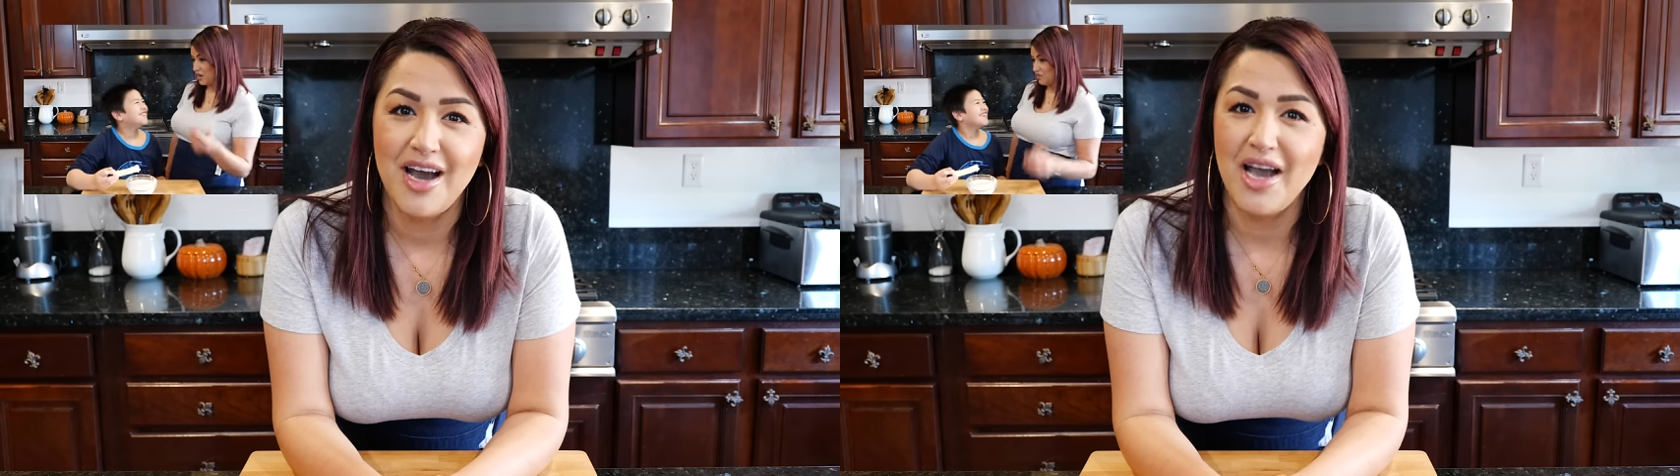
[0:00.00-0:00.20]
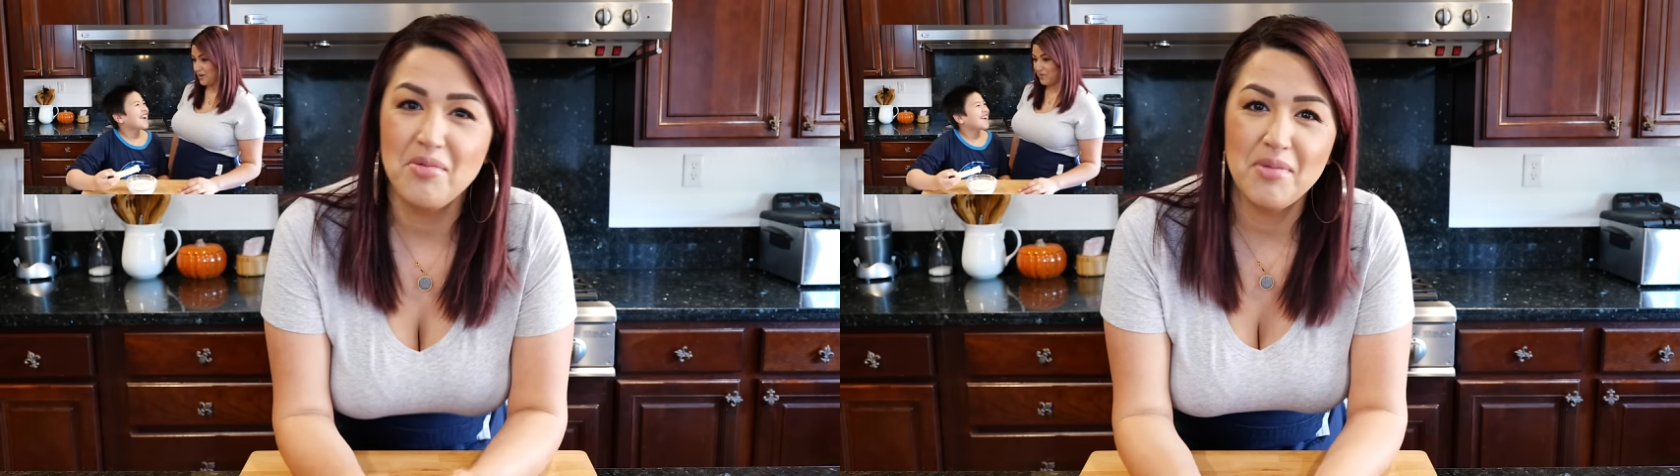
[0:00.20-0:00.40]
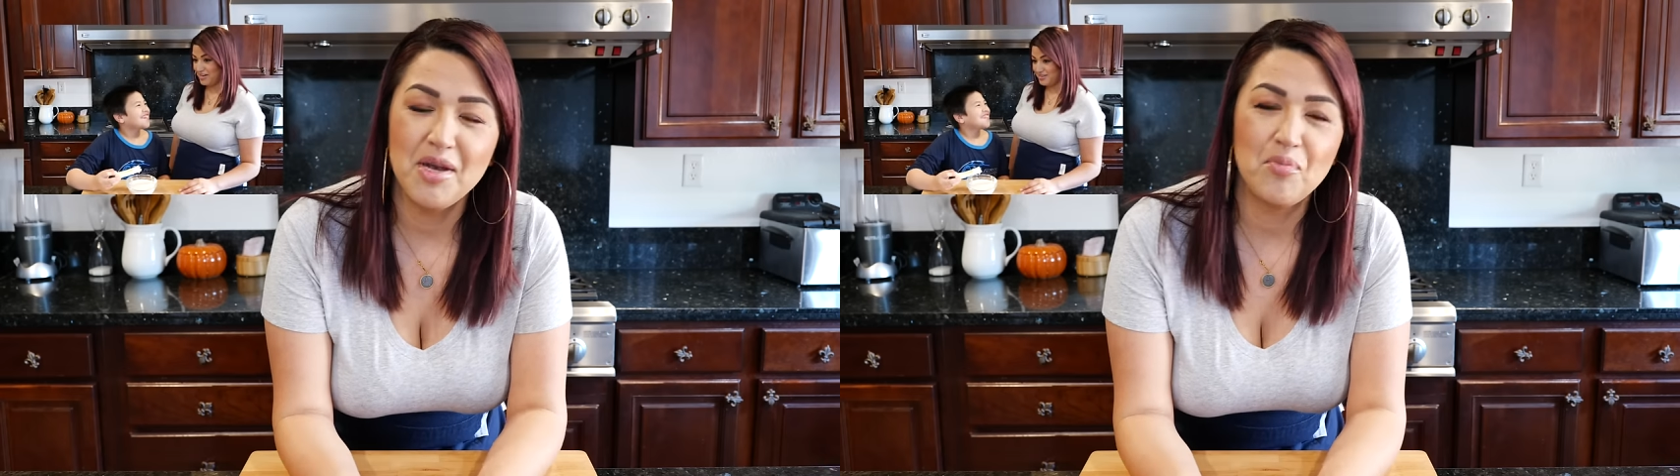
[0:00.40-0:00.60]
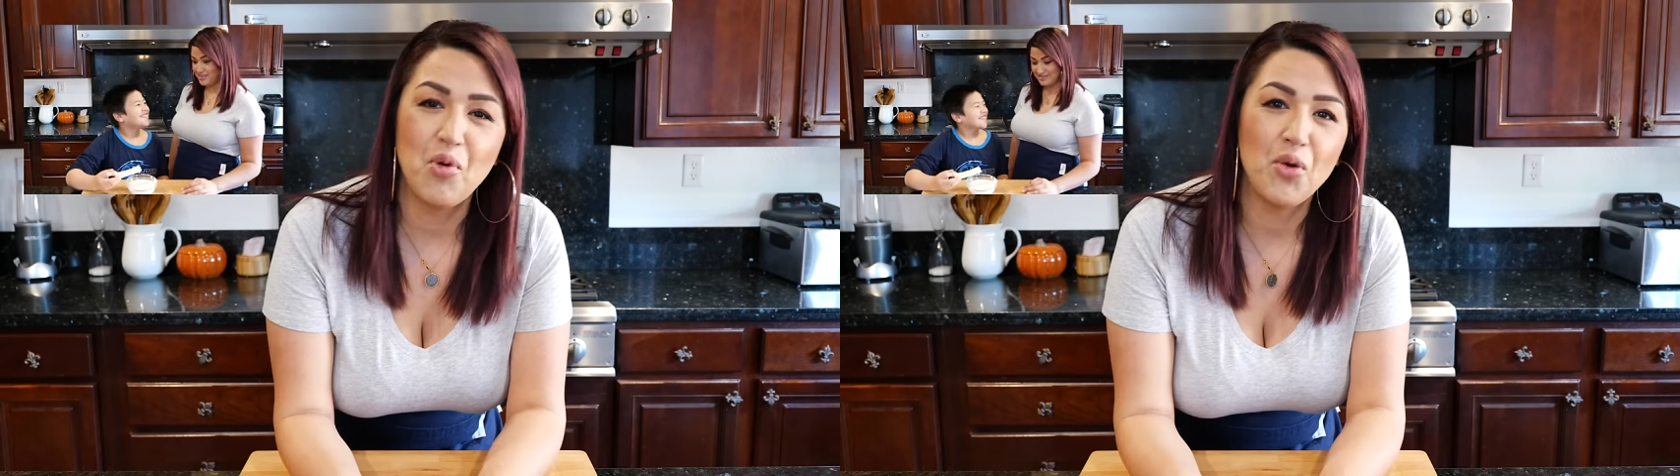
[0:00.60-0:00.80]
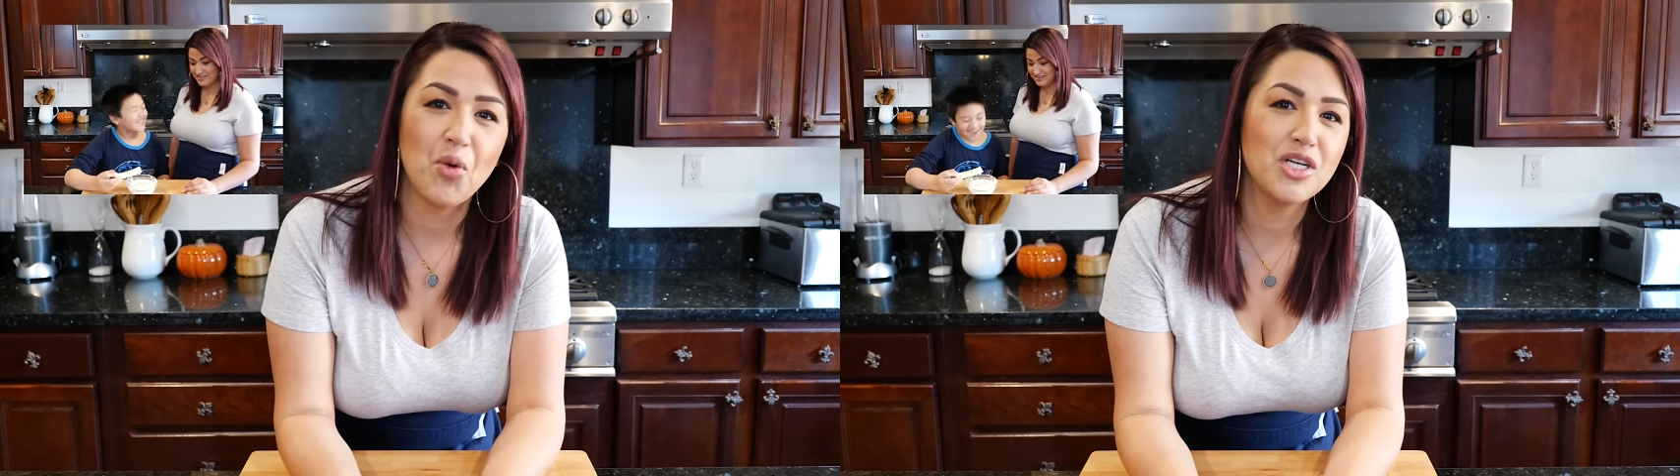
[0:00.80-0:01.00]
I'm at a
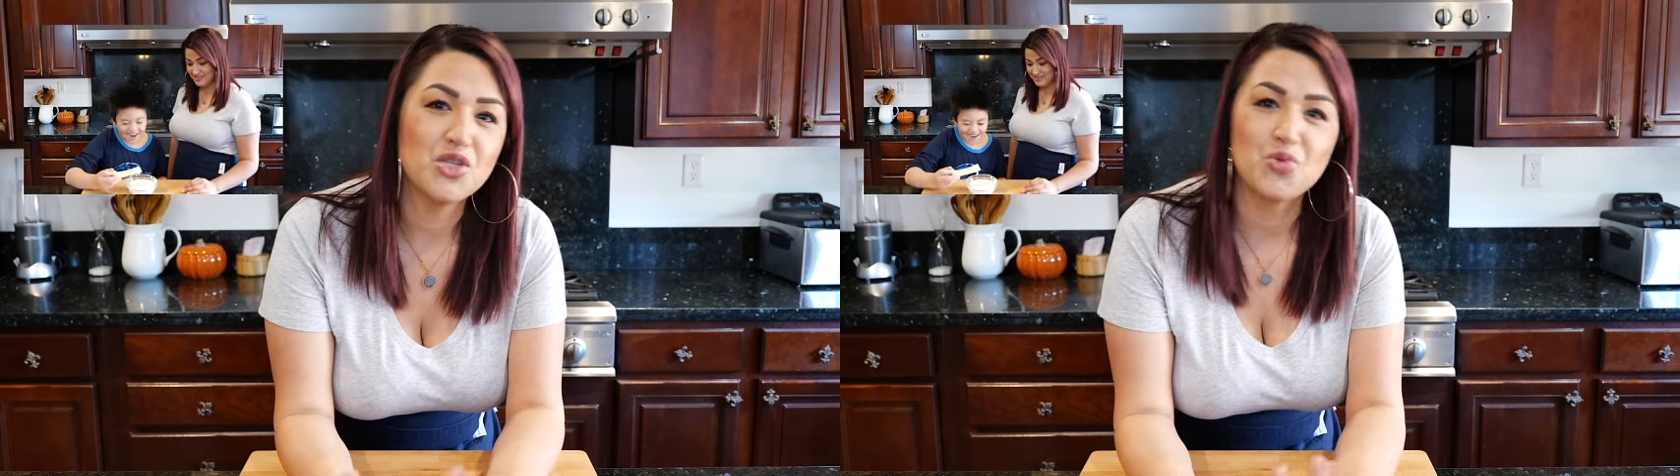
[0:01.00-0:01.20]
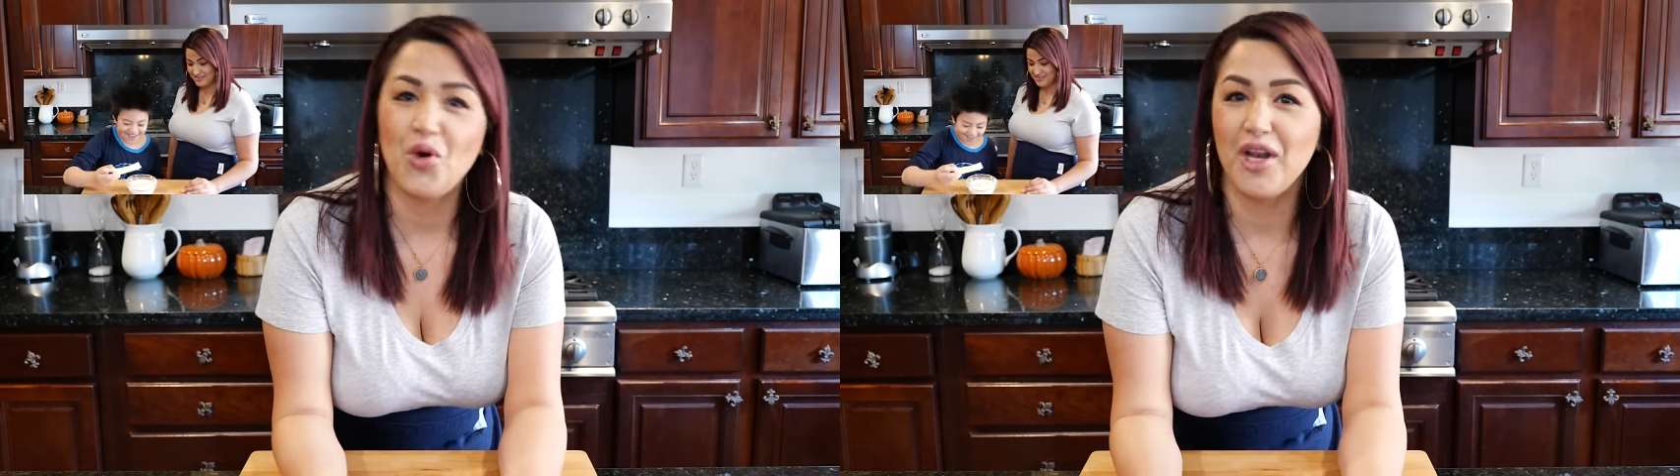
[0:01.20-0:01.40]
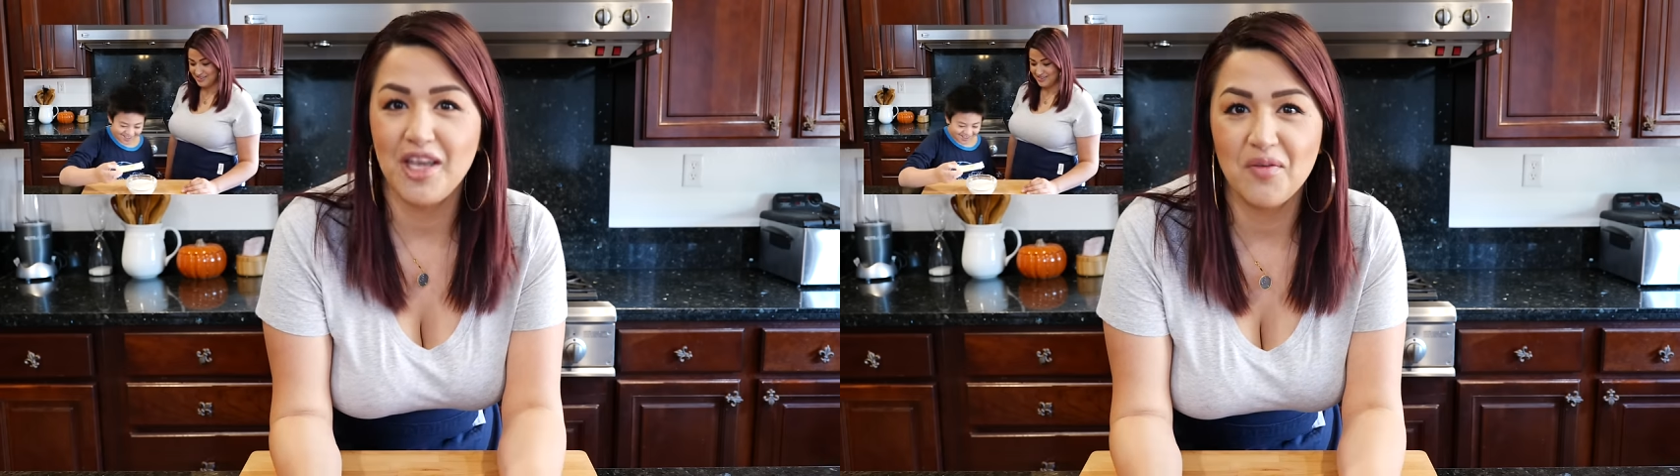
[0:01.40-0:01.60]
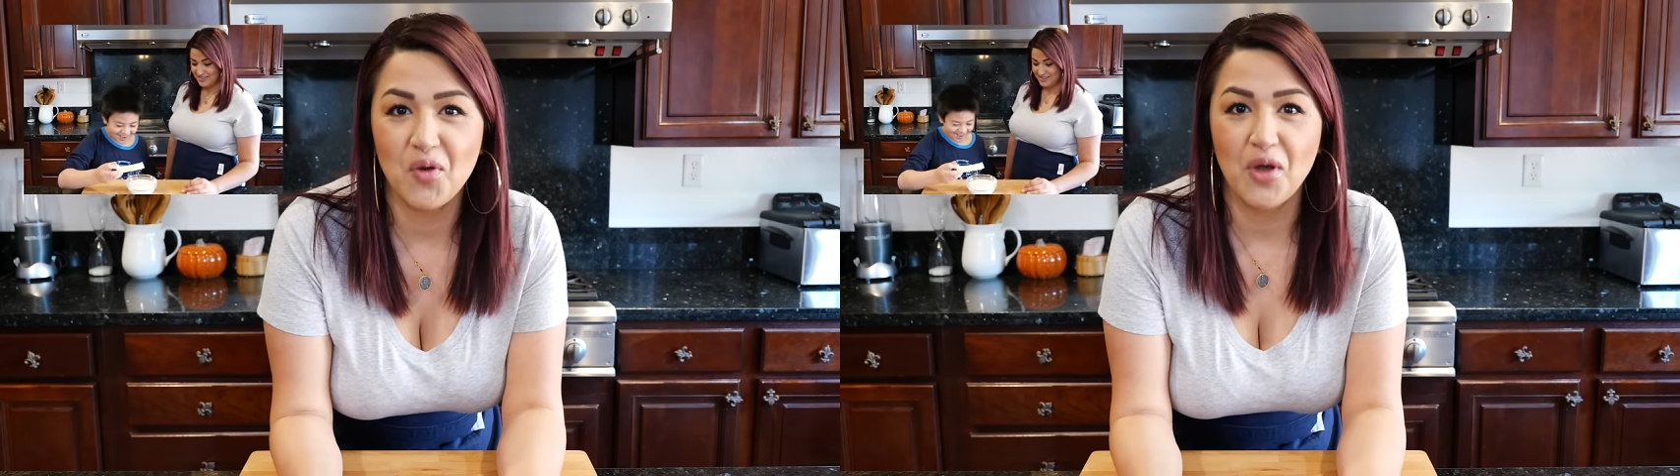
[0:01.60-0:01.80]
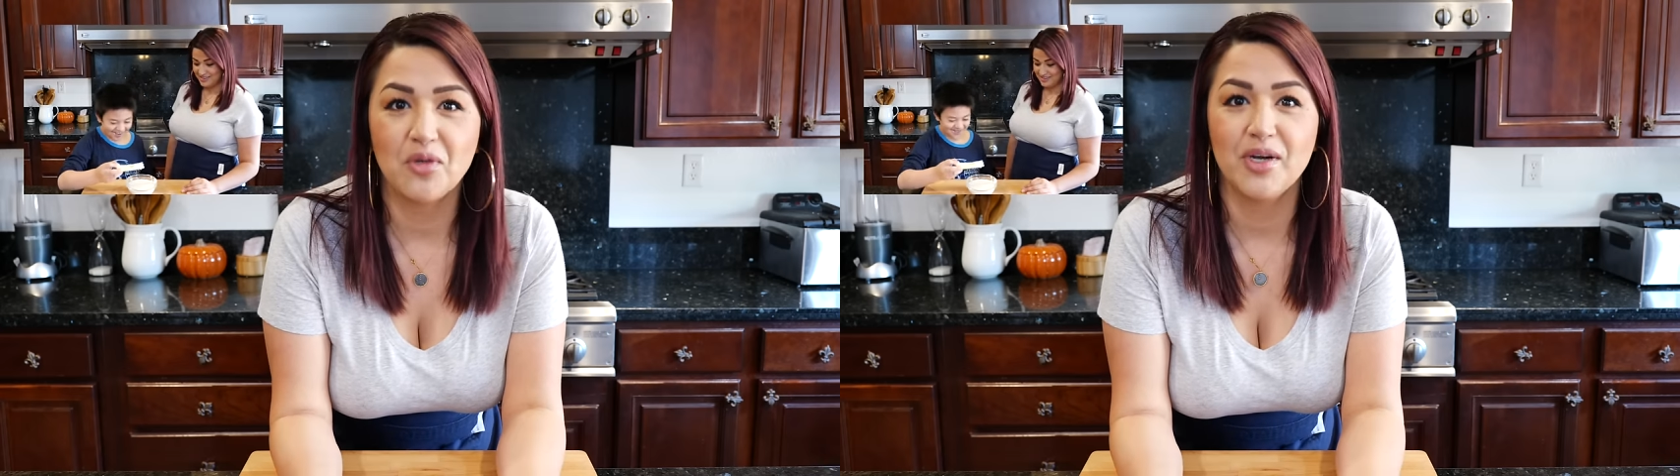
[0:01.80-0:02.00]
point where I just want to give
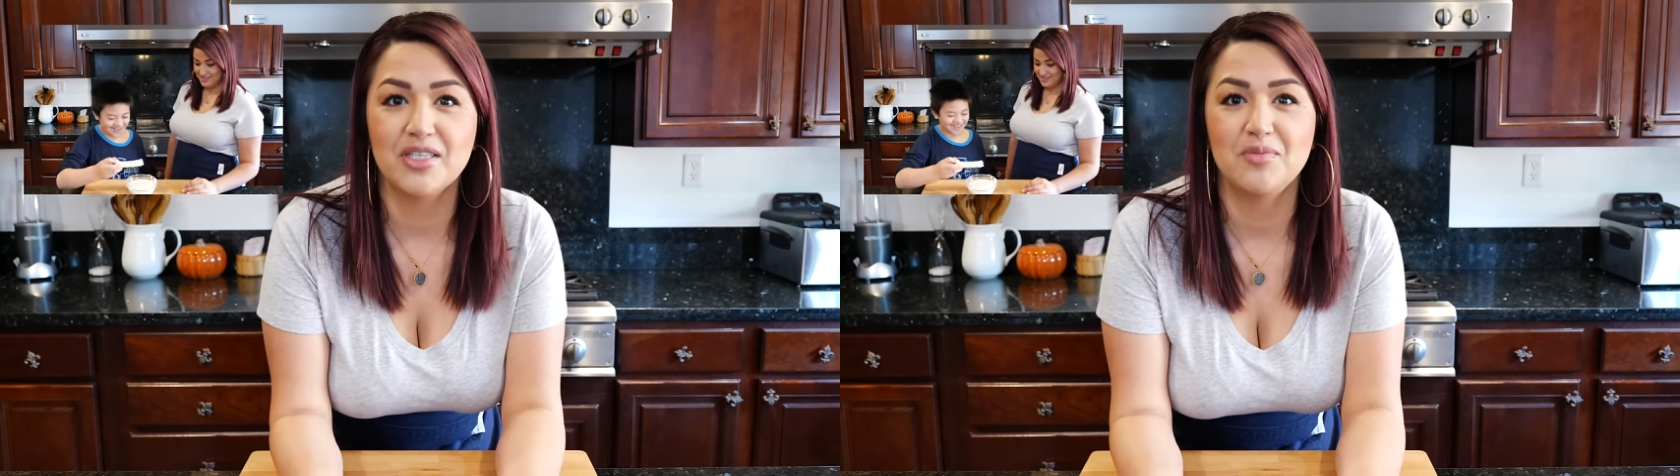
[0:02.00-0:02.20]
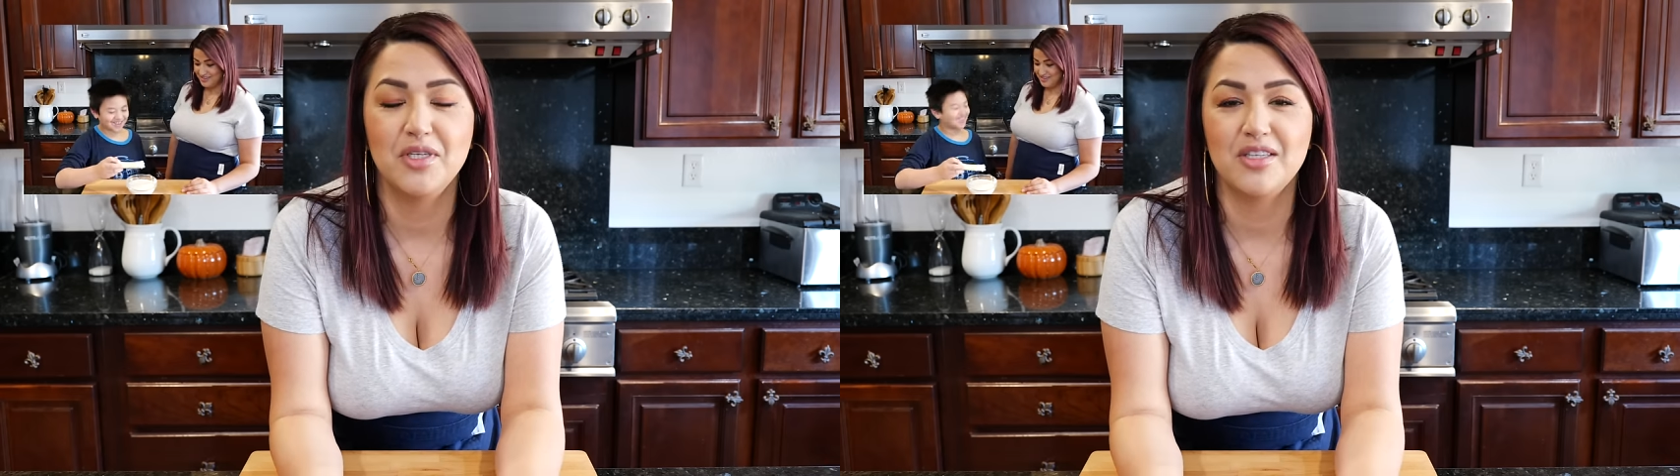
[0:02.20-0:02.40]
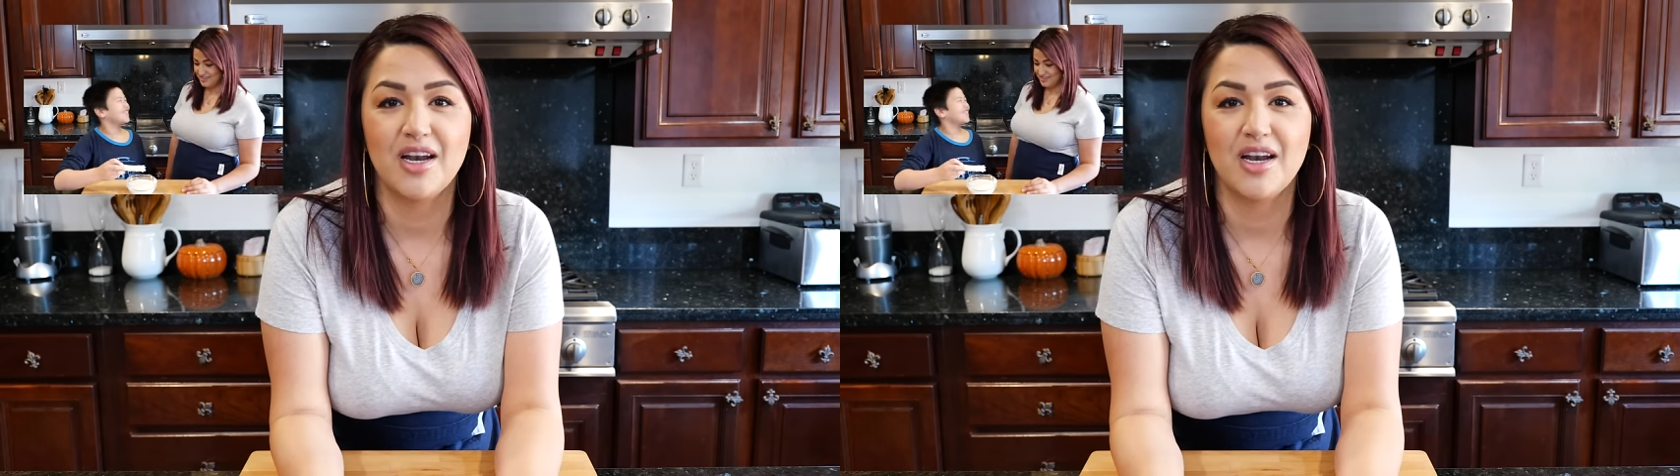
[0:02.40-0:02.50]
you all the recipes